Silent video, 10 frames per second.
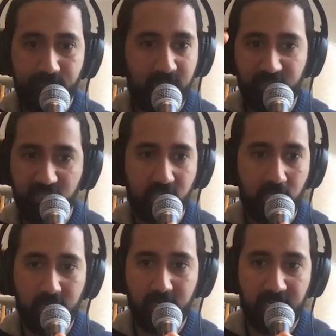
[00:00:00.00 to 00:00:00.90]
I just
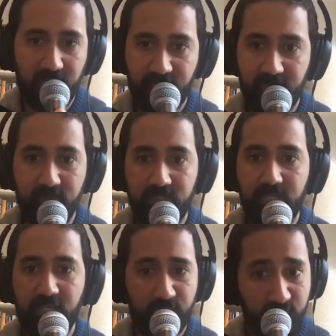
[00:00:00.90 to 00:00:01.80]
can't. Like if I'm
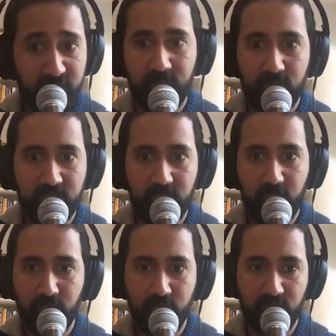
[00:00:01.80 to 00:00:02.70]
listening to music, I'm listening
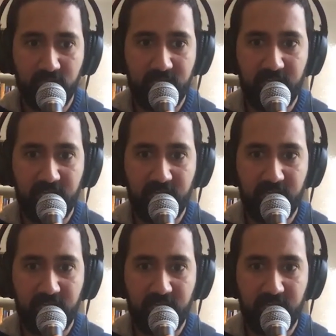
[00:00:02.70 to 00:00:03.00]
to music.